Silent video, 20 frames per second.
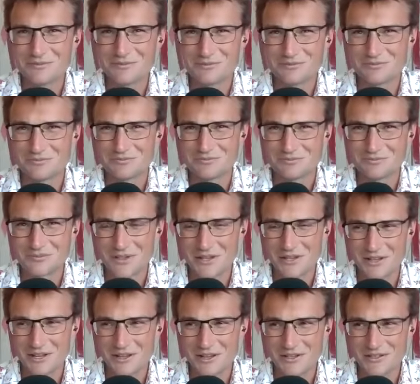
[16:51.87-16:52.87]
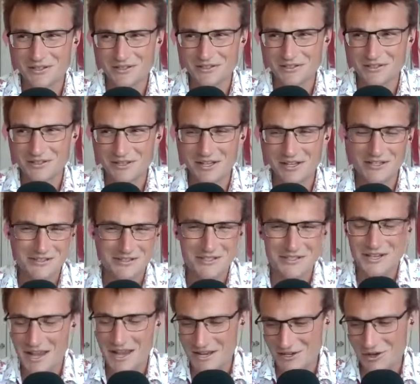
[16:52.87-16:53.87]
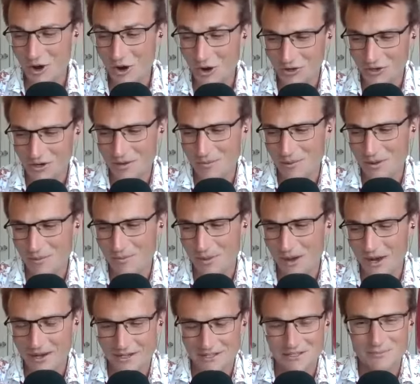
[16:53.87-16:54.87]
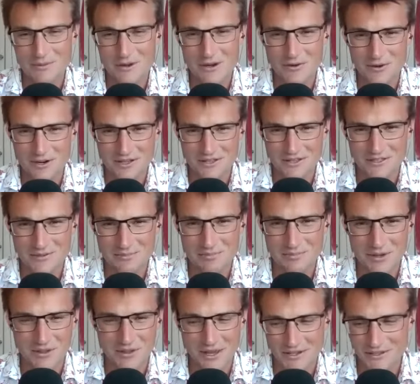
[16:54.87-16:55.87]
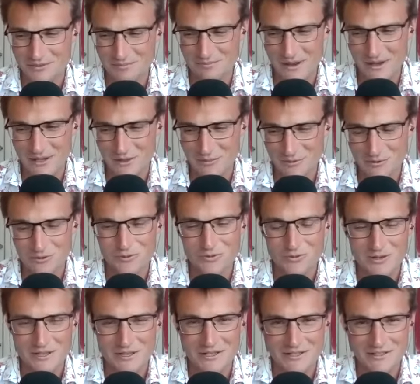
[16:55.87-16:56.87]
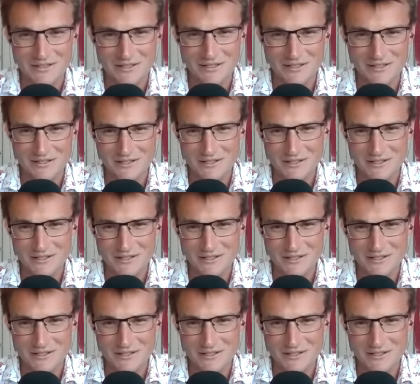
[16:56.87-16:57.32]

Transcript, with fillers: Mm, things to take on in, in my experience but that doesn't make them at all easy